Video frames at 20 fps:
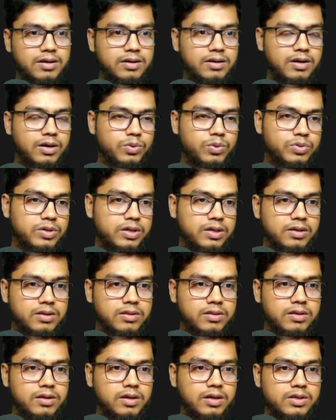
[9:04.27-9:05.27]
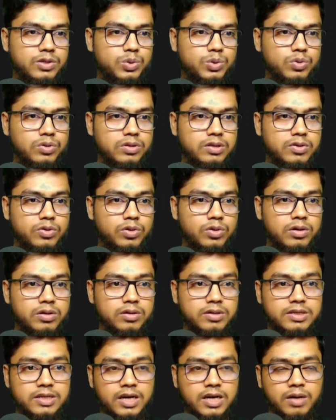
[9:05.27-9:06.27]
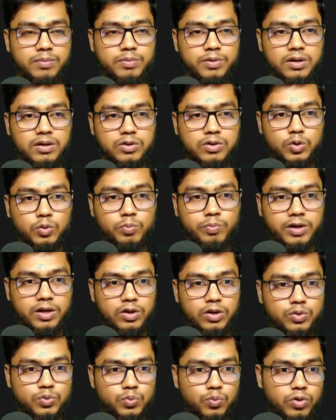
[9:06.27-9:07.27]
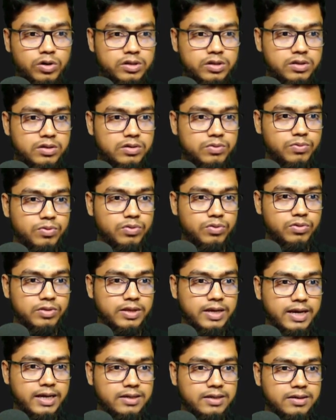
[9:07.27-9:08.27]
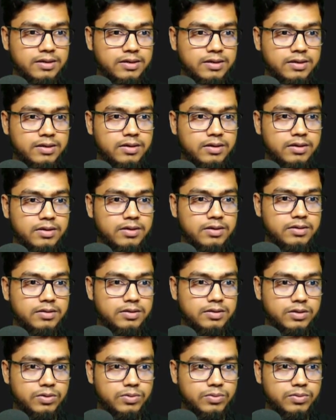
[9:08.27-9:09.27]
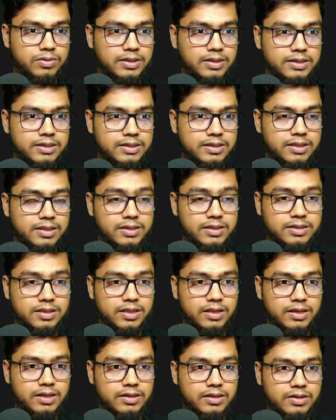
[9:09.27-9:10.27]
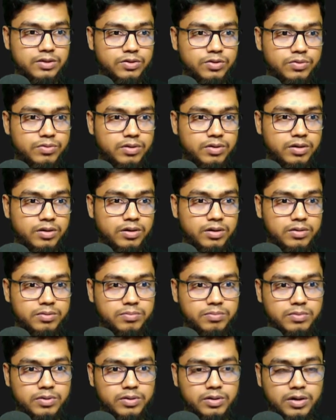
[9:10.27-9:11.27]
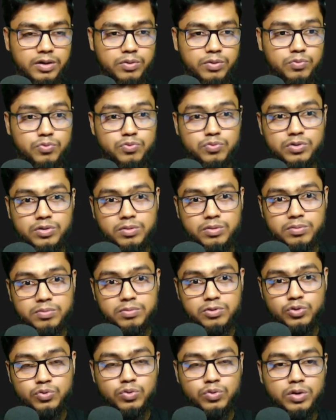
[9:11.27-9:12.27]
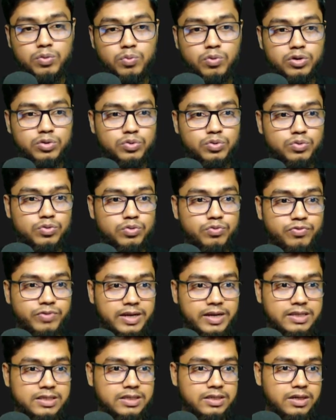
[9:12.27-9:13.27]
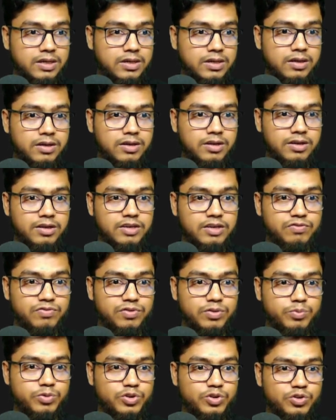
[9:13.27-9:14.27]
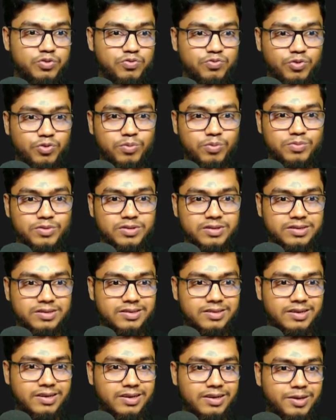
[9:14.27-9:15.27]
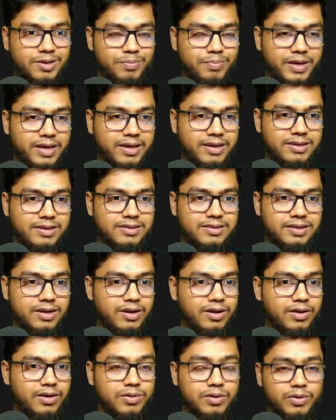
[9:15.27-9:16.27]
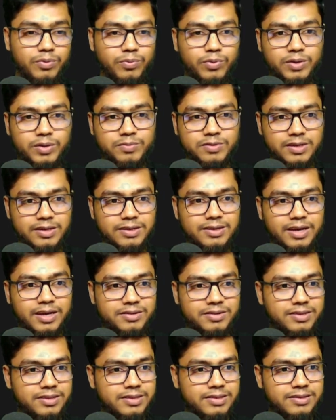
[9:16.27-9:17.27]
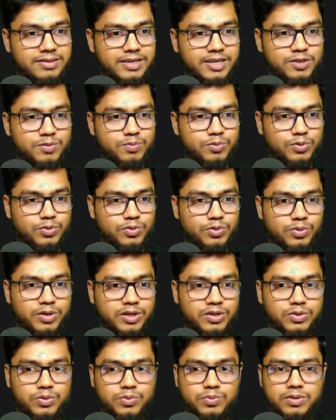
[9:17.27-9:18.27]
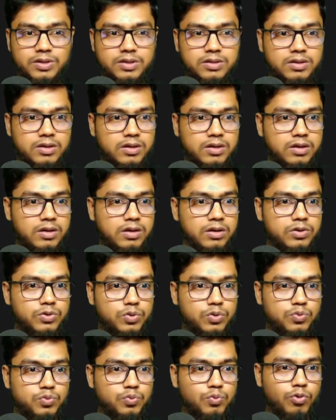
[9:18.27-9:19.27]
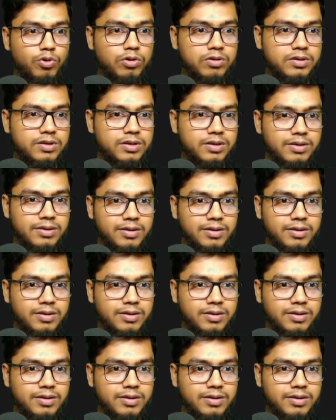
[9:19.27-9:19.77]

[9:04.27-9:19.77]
Okay, they actually GitHub Copilot working on that. So this that's like should I want to fetch information from this page website? I said yes bro, you can do it, don't worry.